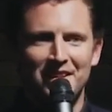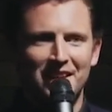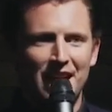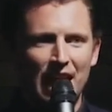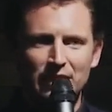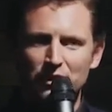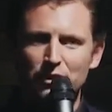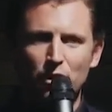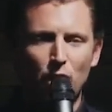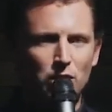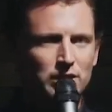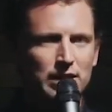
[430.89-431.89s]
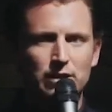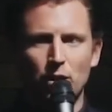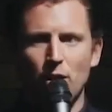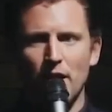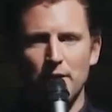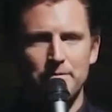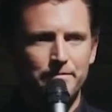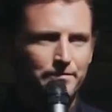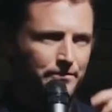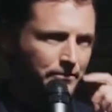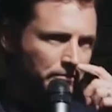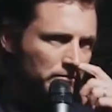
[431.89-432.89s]
And he just closed the door.
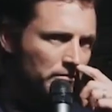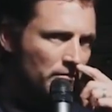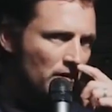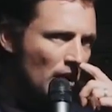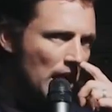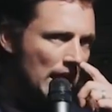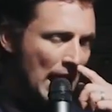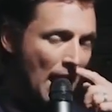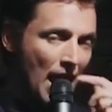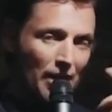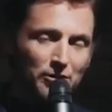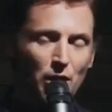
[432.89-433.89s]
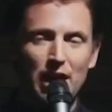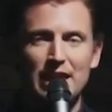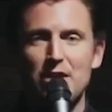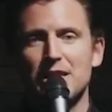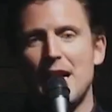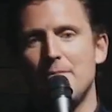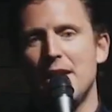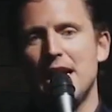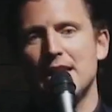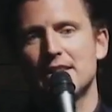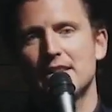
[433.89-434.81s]
And I have no idea what that means.